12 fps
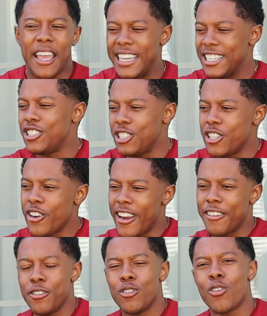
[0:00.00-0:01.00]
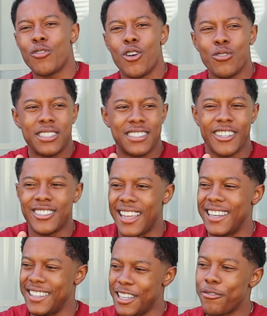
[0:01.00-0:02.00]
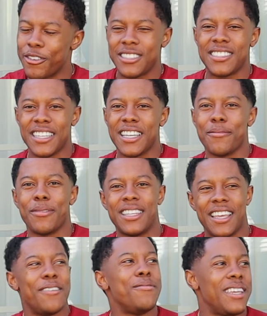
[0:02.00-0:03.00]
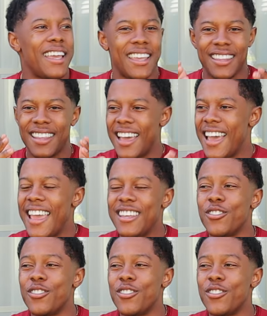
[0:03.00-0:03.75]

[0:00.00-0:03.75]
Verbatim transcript: Each year, if you don't notice, there's a different team in the NBA.